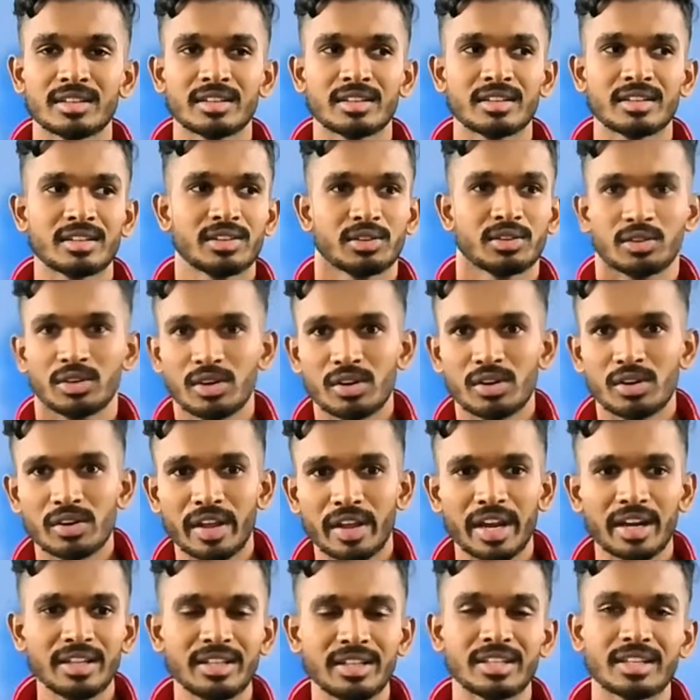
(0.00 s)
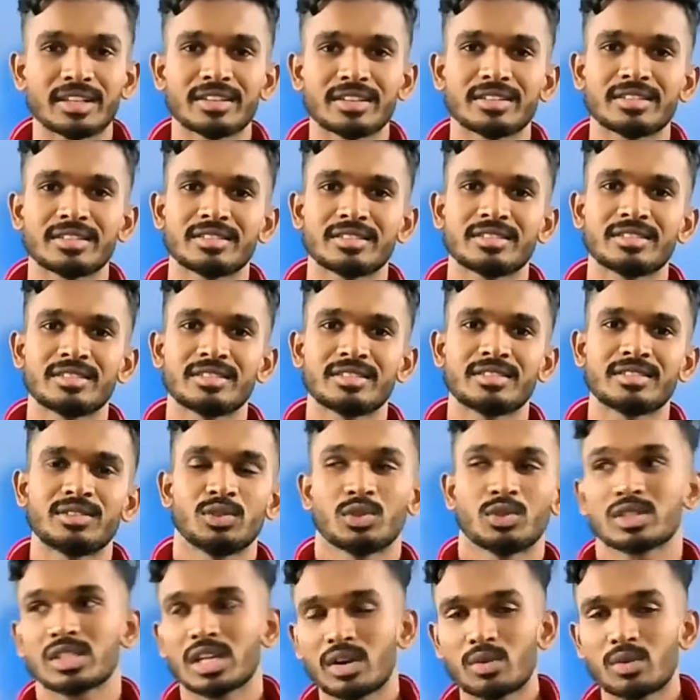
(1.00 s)
You don't know anything. You
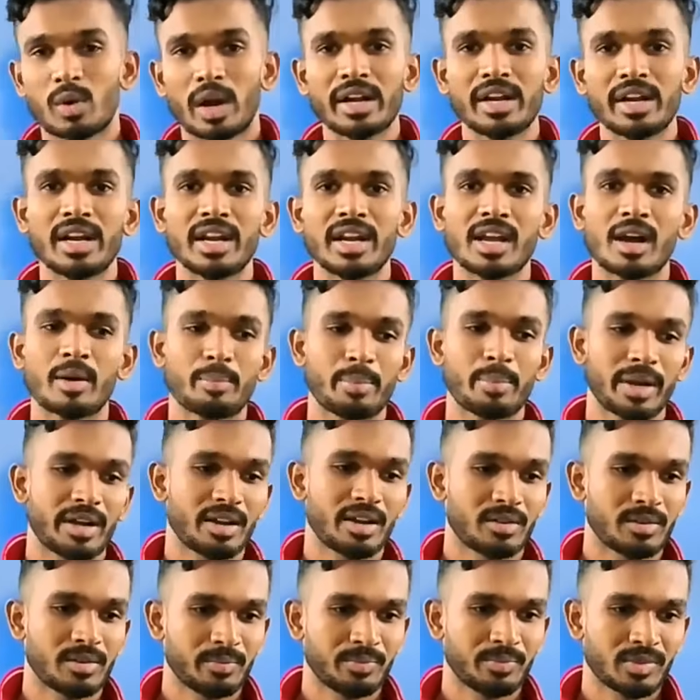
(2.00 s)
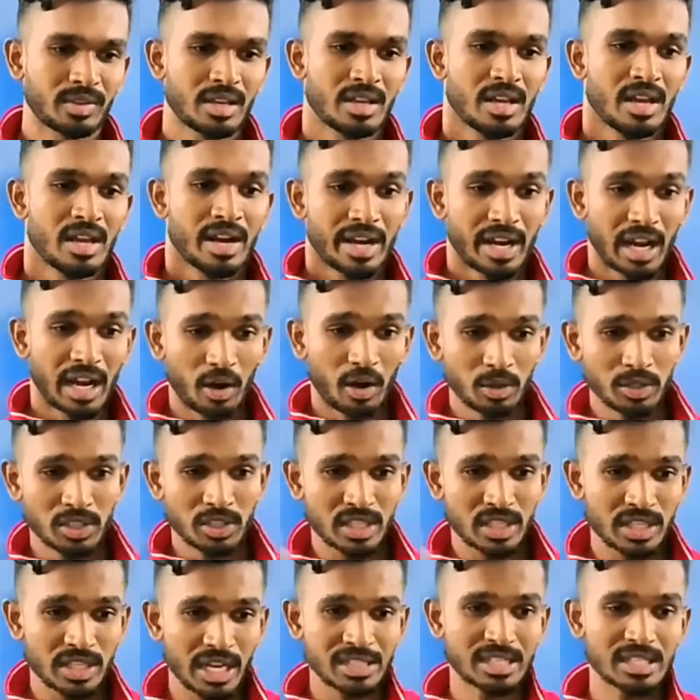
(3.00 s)
start wandering up and down. Now she
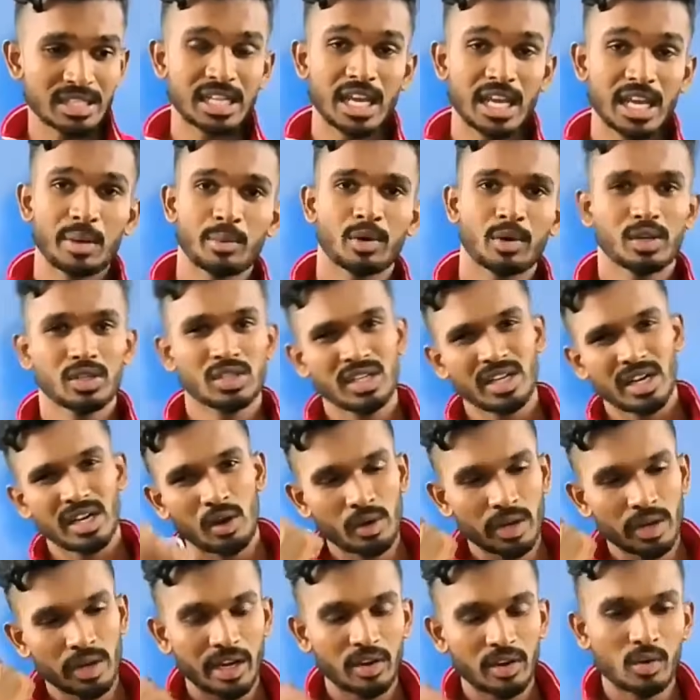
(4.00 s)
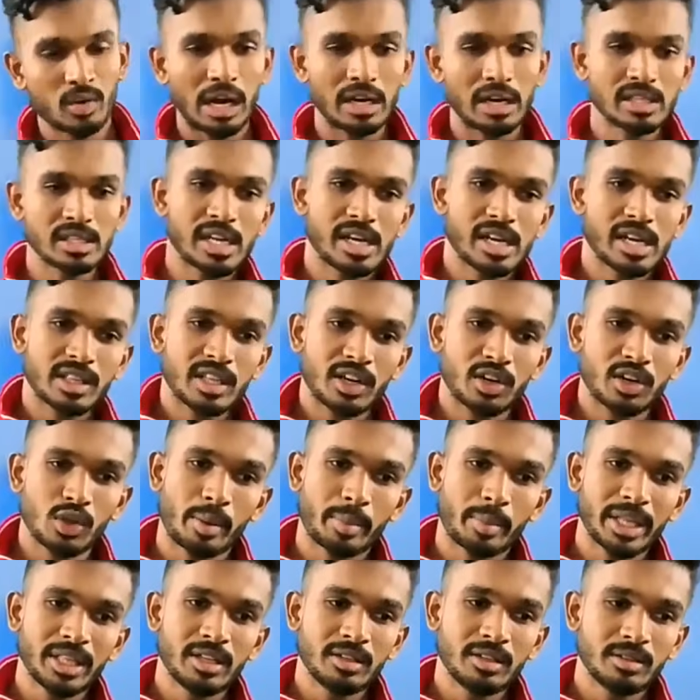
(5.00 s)
asks the same question. Now can you answer anything to your
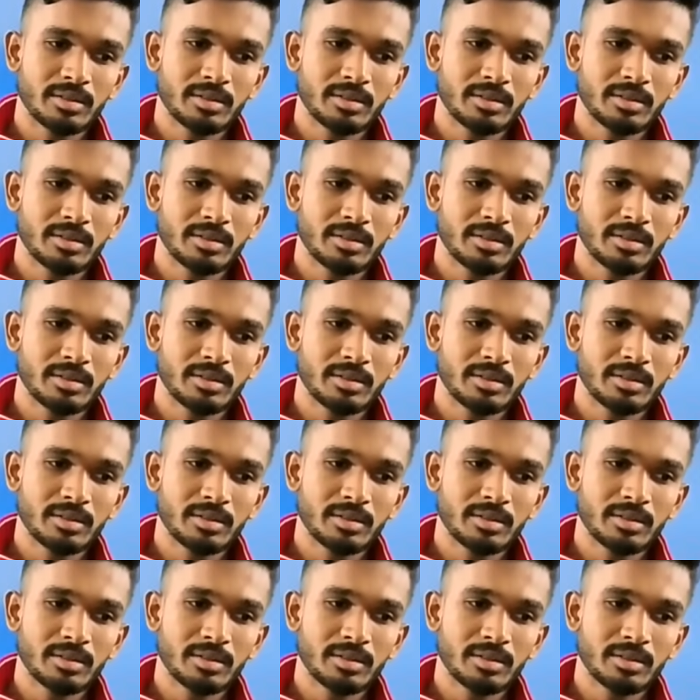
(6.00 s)
mother?